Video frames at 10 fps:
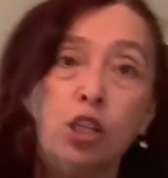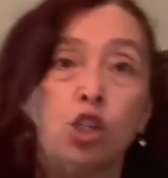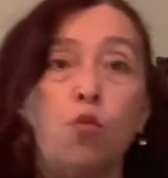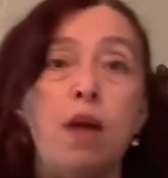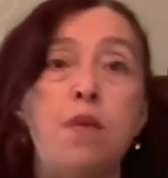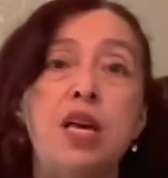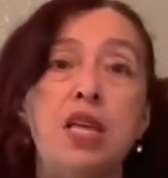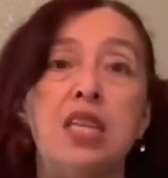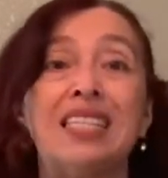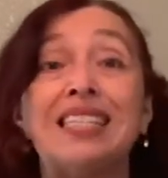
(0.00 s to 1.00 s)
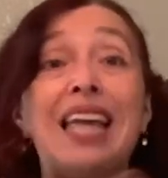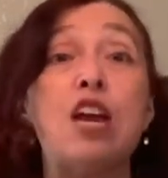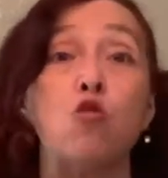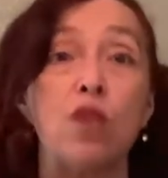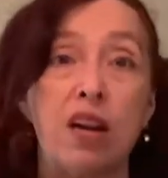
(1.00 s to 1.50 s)
So maybe the
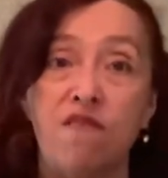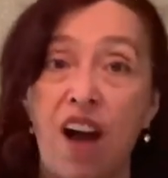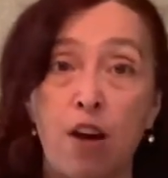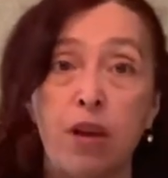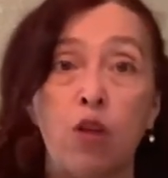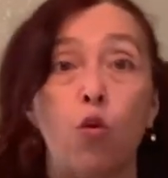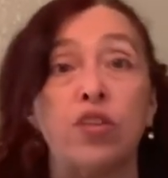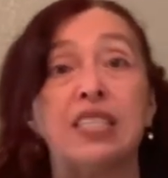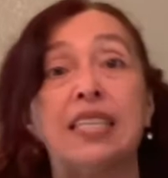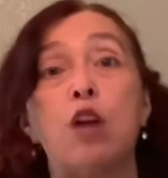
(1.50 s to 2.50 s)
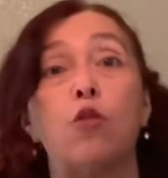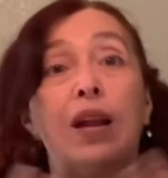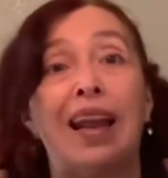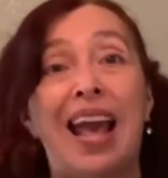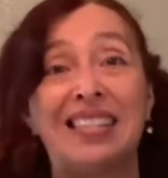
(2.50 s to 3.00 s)
sacred environment or the
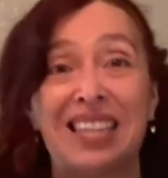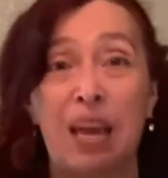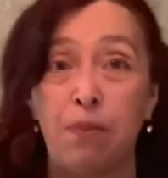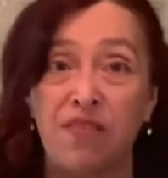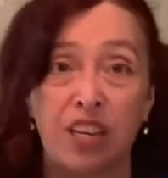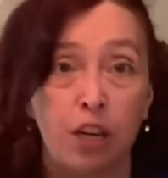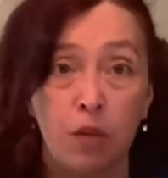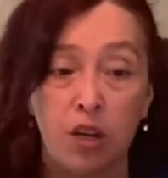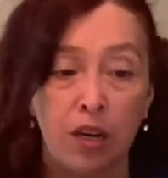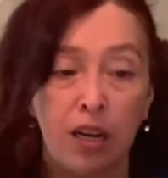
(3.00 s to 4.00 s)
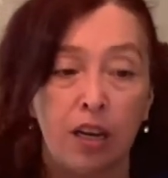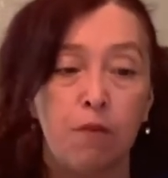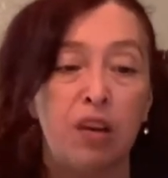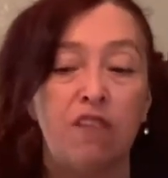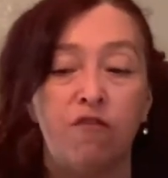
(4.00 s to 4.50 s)
sacred landscape of the community
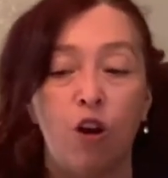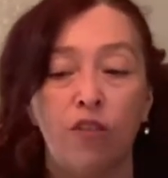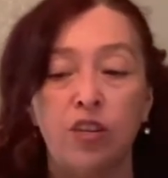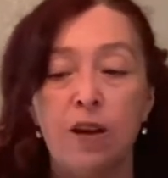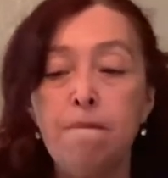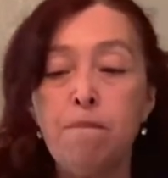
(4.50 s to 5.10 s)
can be involved.